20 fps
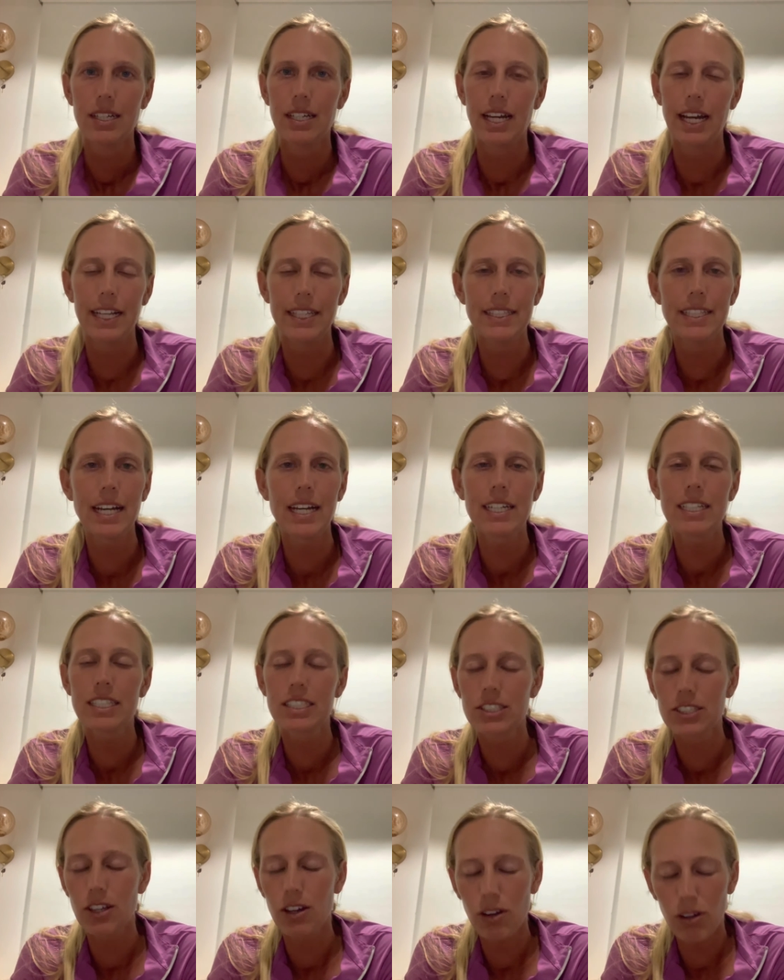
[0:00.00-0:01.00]
And that
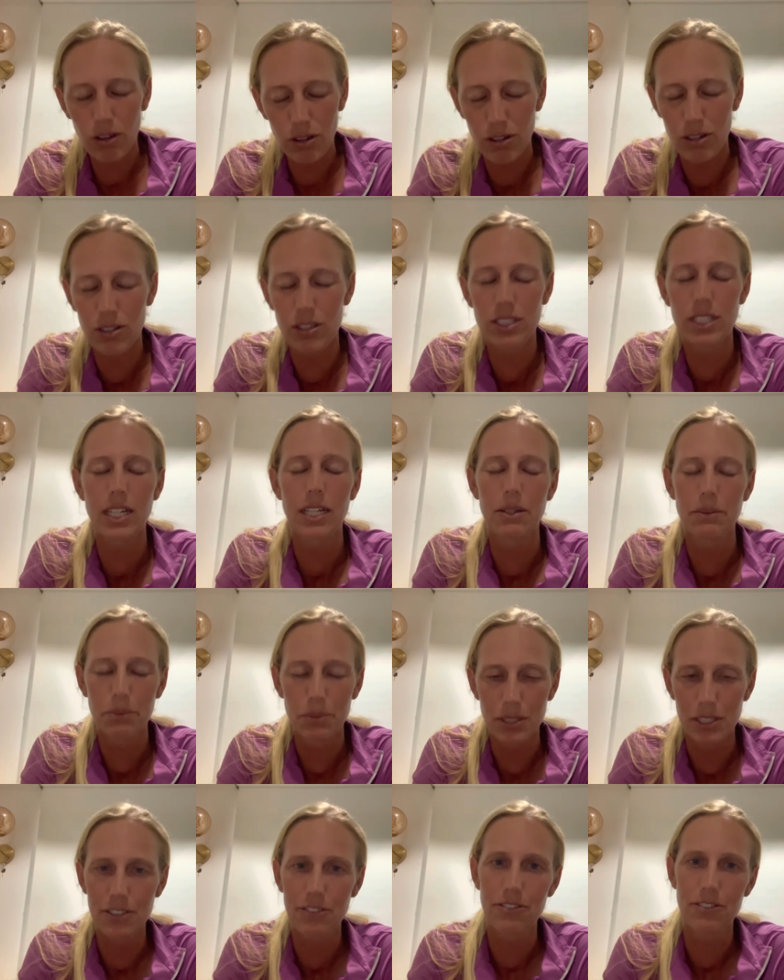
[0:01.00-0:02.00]
is all I
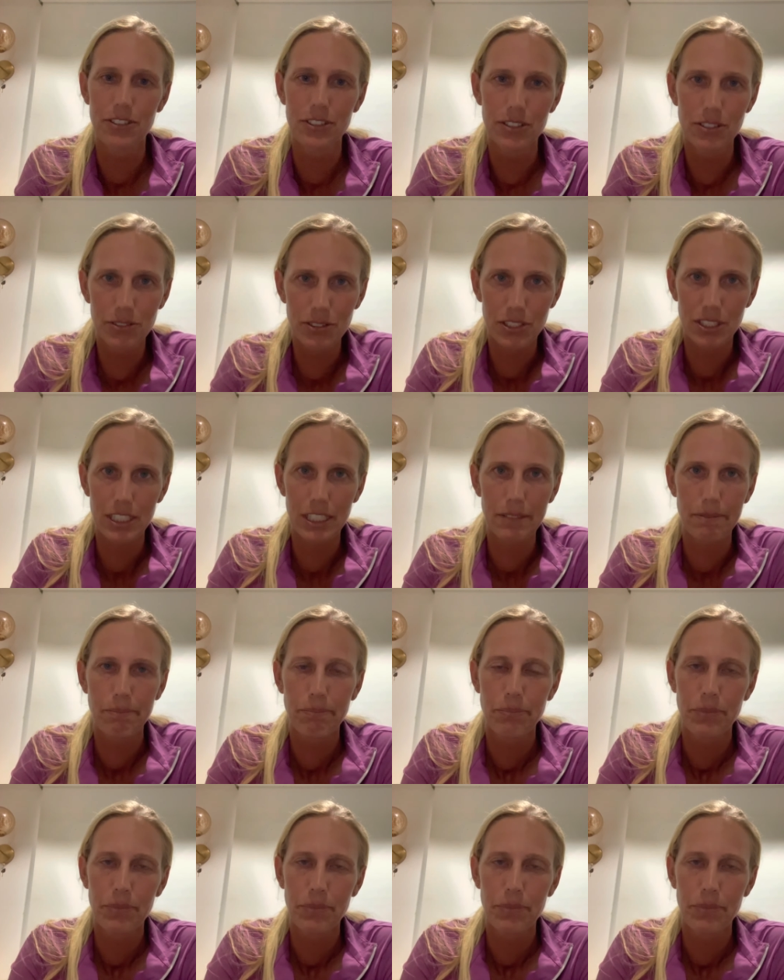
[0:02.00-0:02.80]
want for Lucy.